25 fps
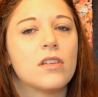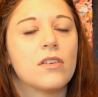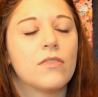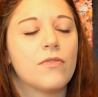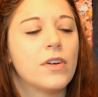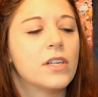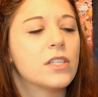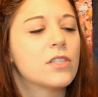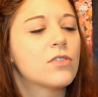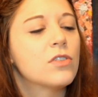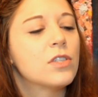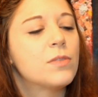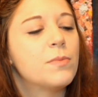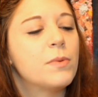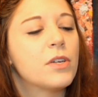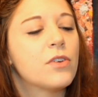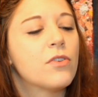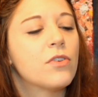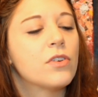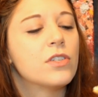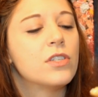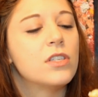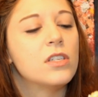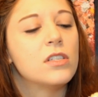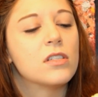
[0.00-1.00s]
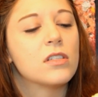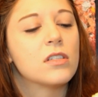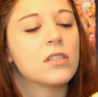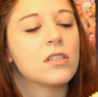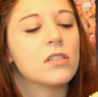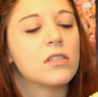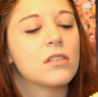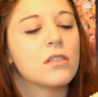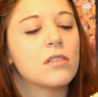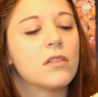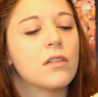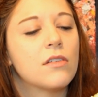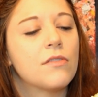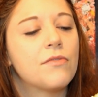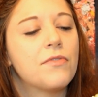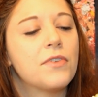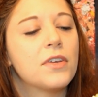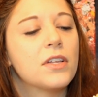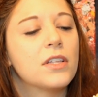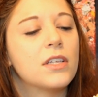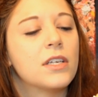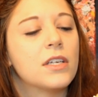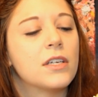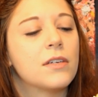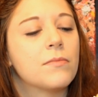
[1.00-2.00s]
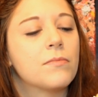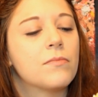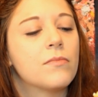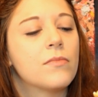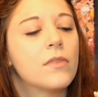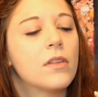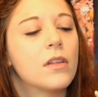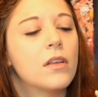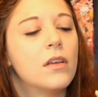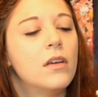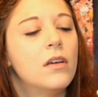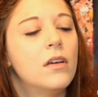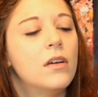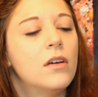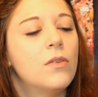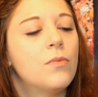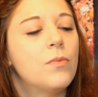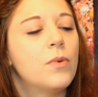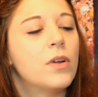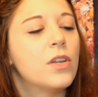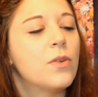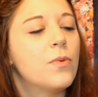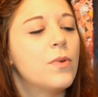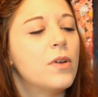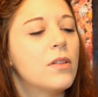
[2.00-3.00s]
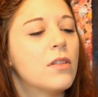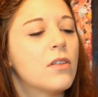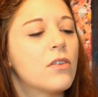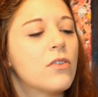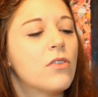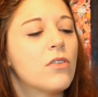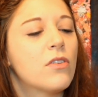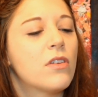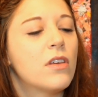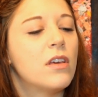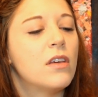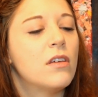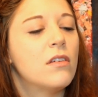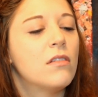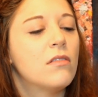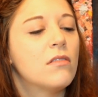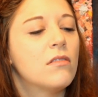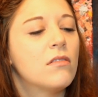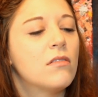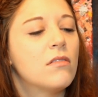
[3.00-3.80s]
the Rice Krispie crunchies in the filling when you eat the cookie.